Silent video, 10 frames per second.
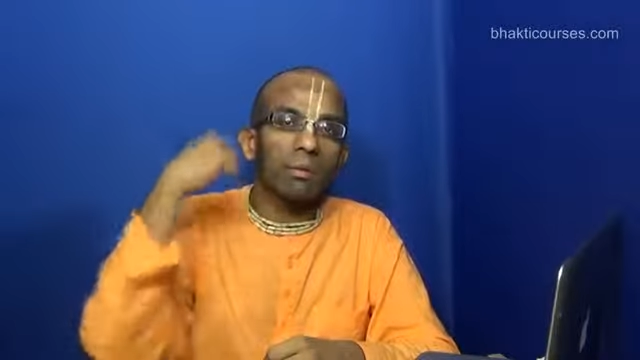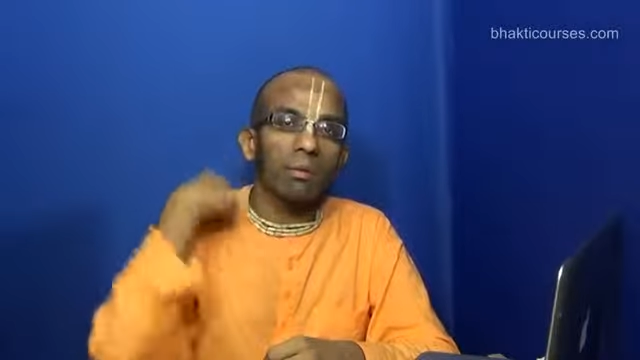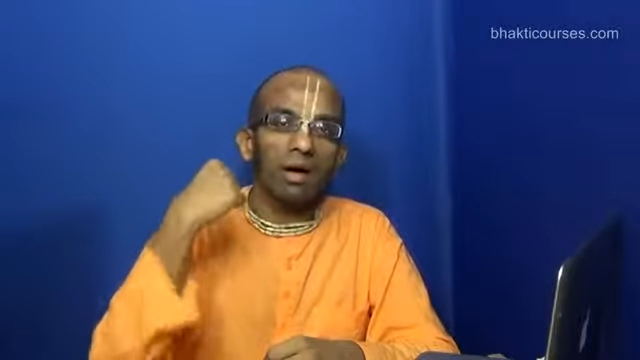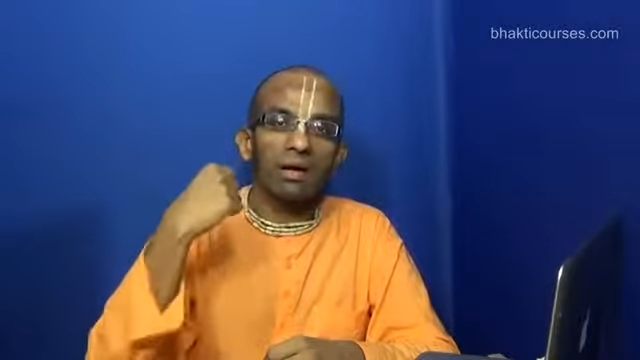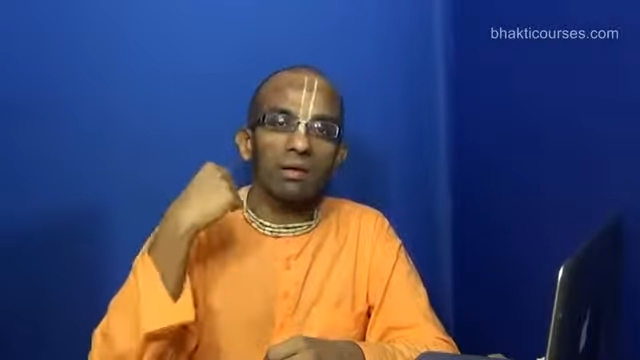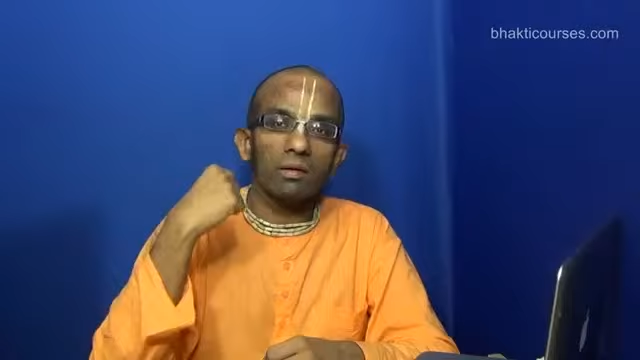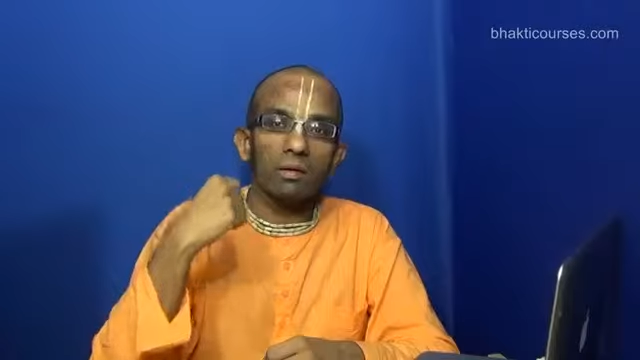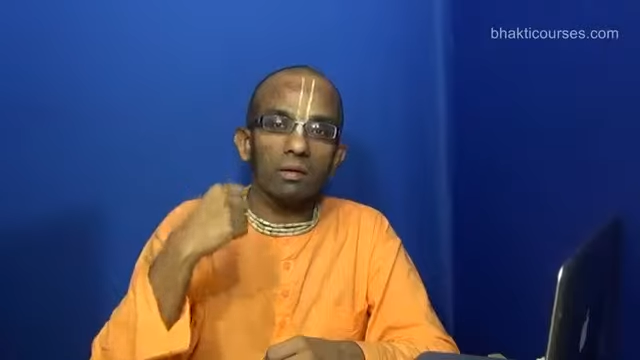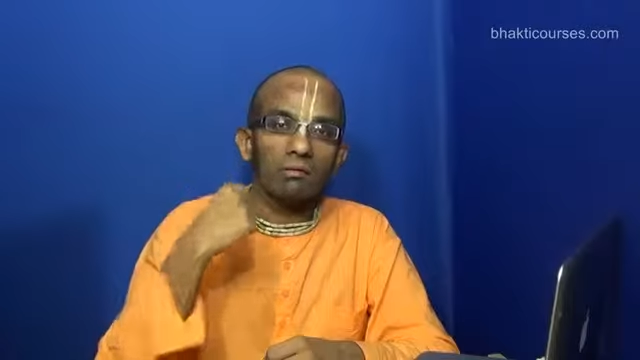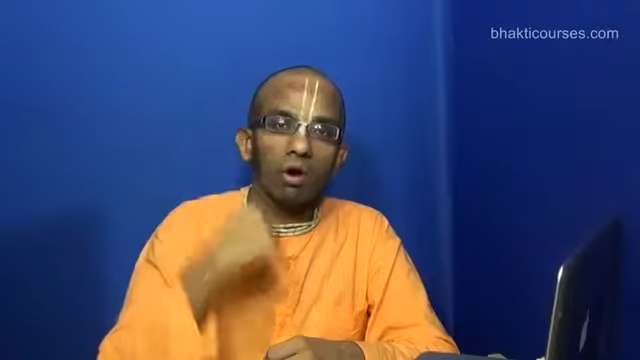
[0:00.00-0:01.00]
But
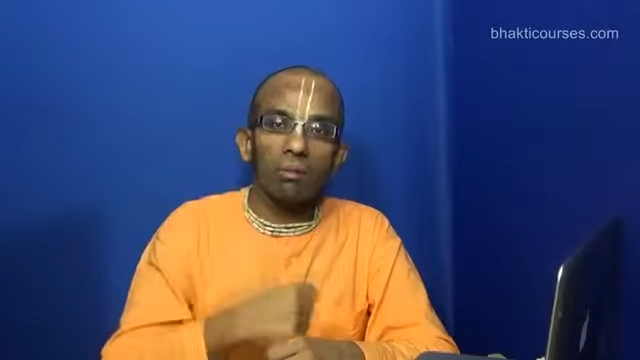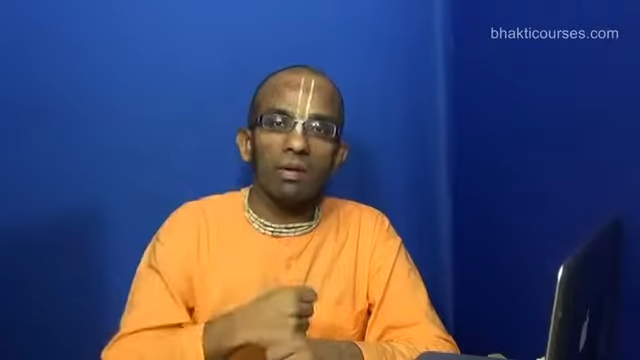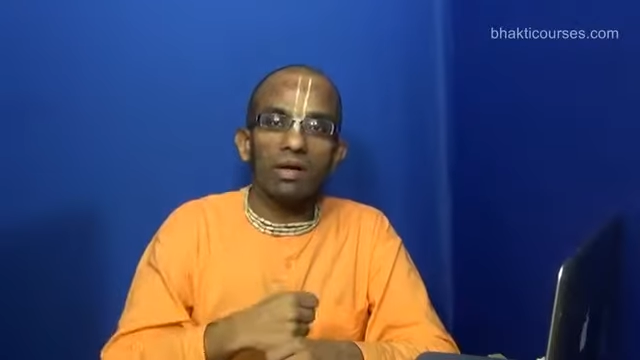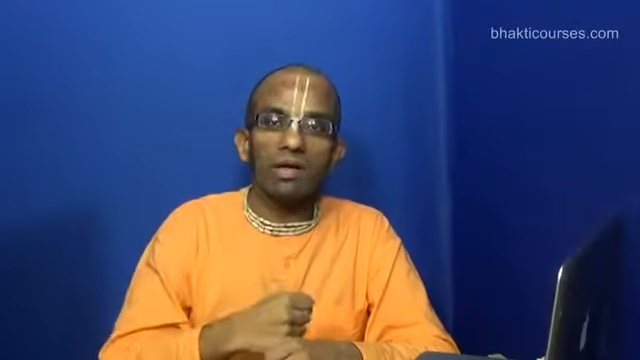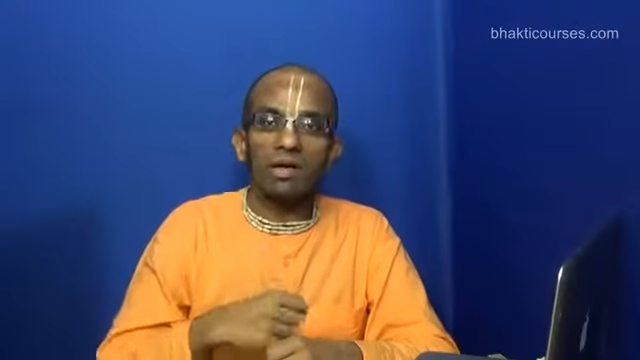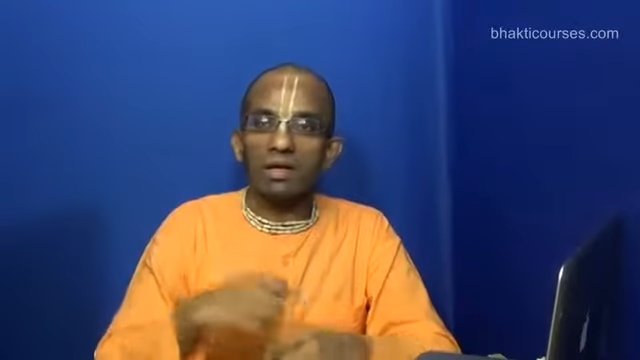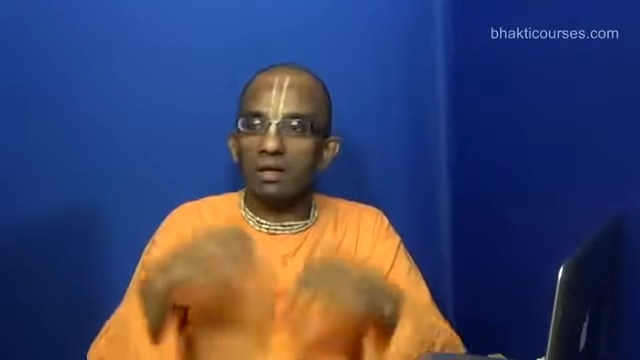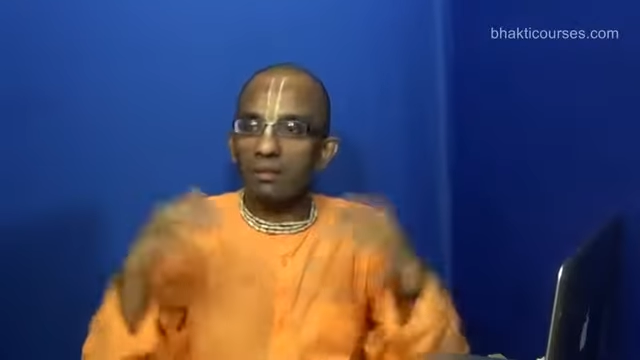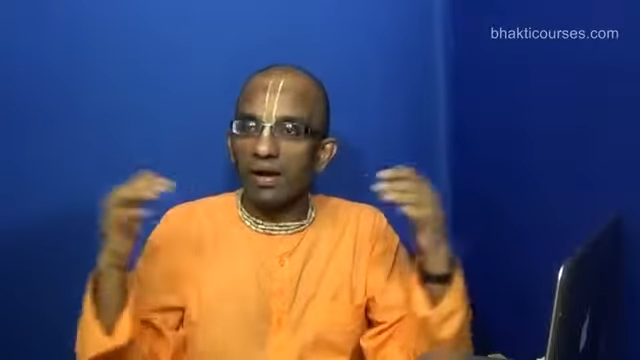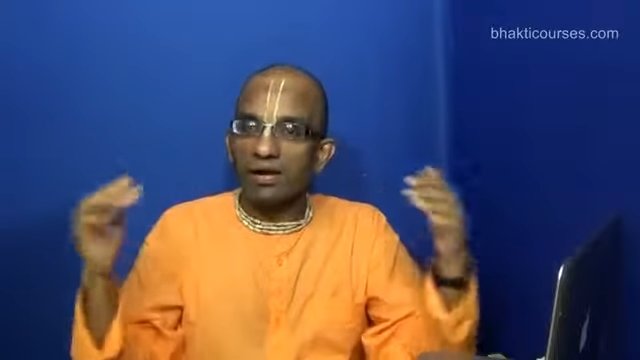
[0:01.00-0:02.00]
normally
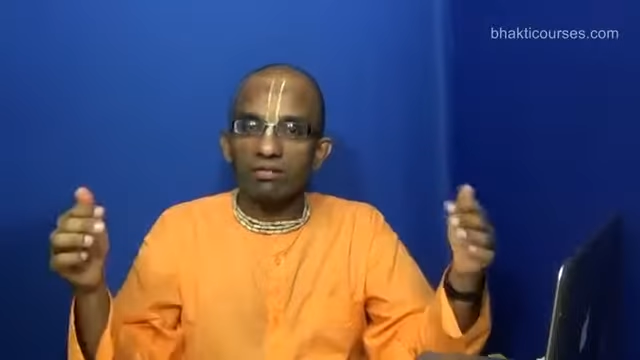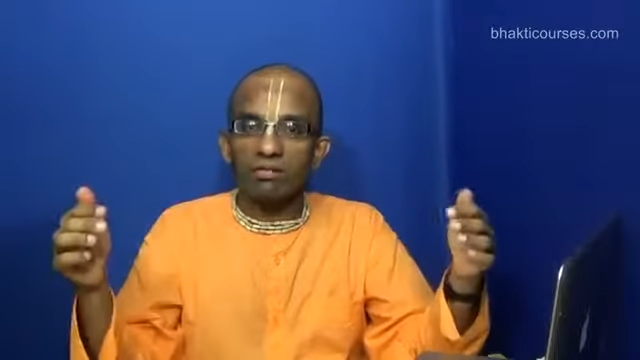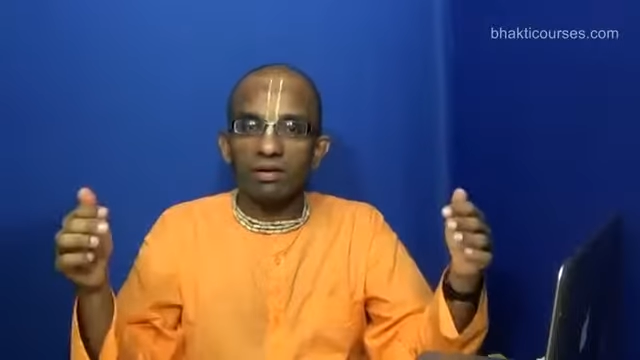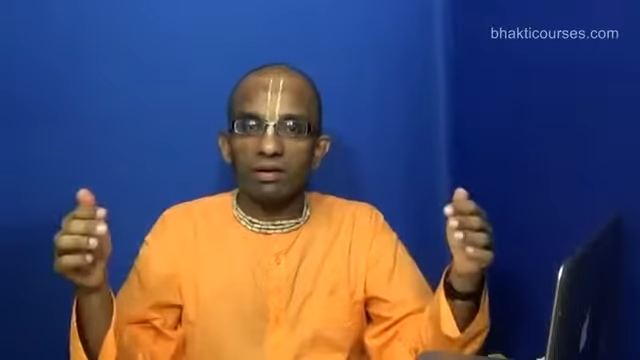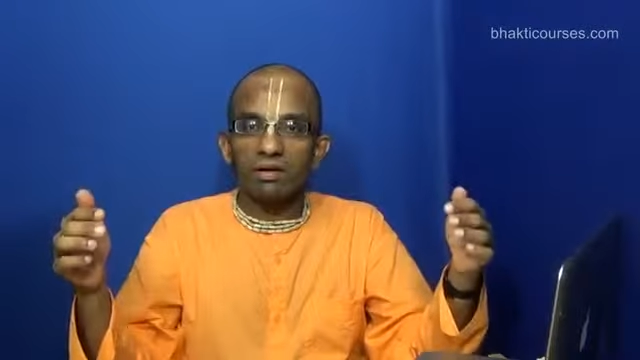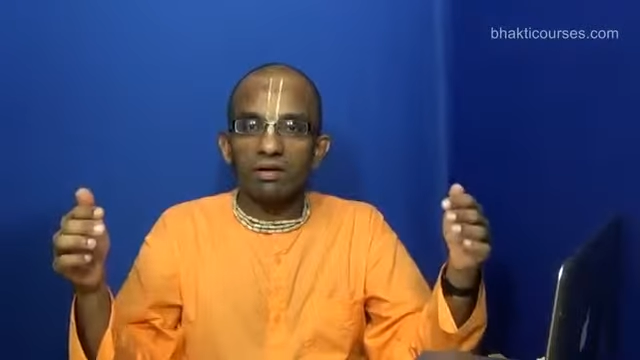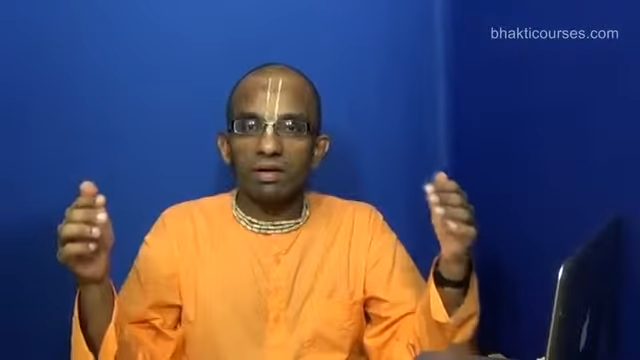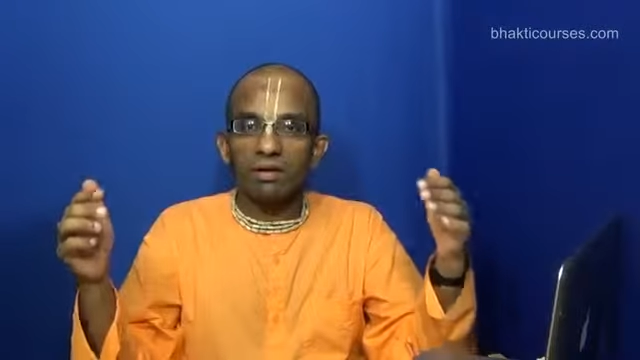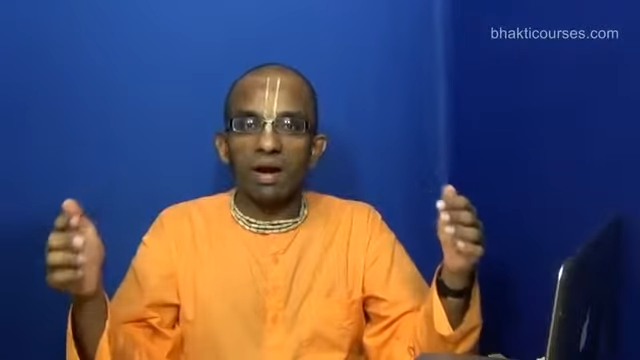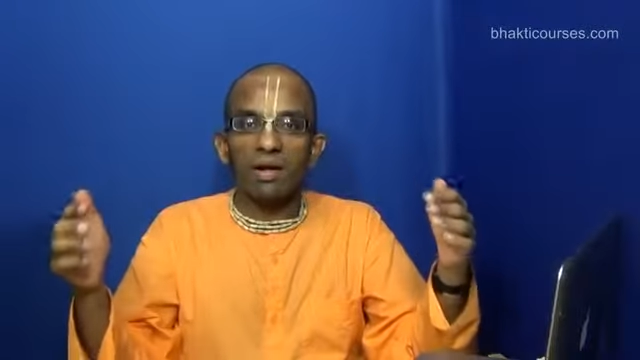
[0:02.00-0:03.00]
in a battlefield,
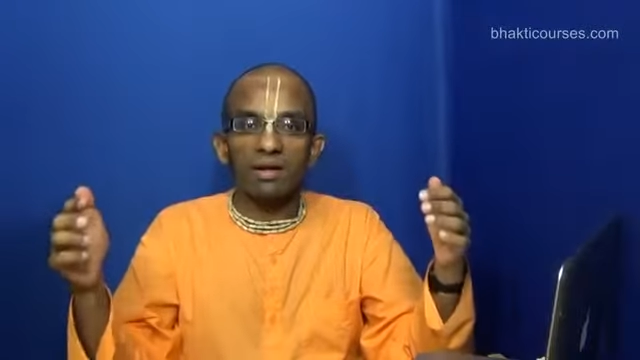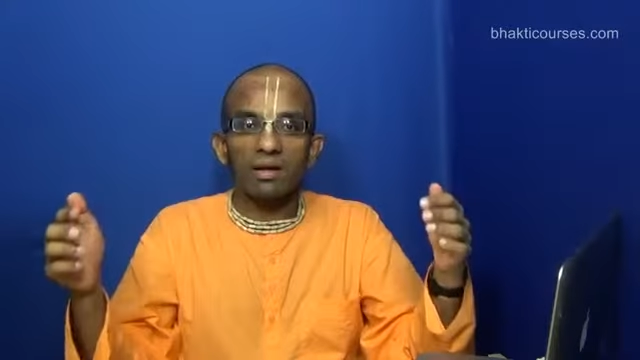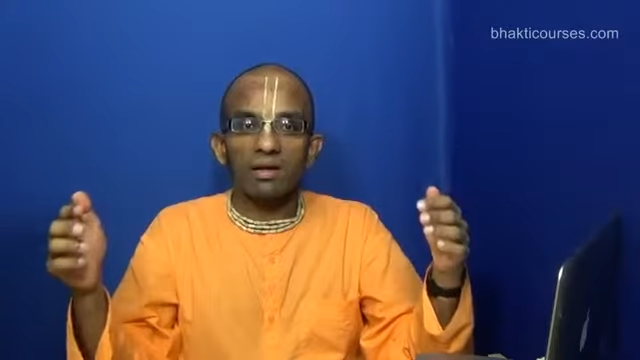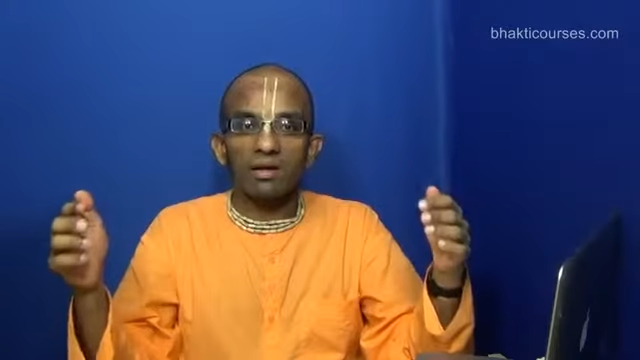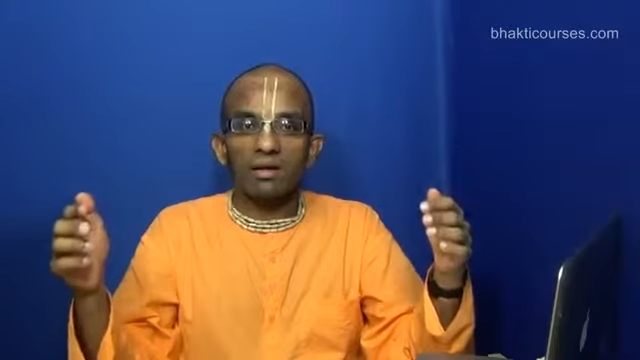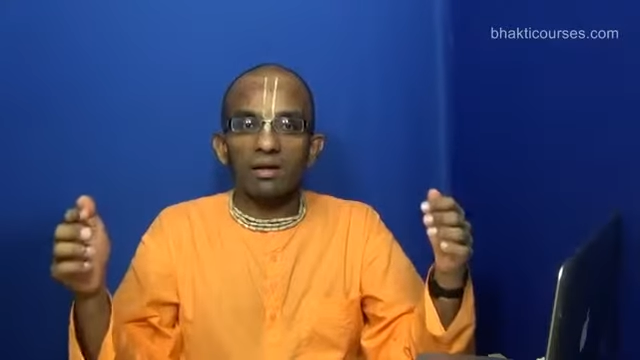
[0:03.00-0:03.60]
in a battle,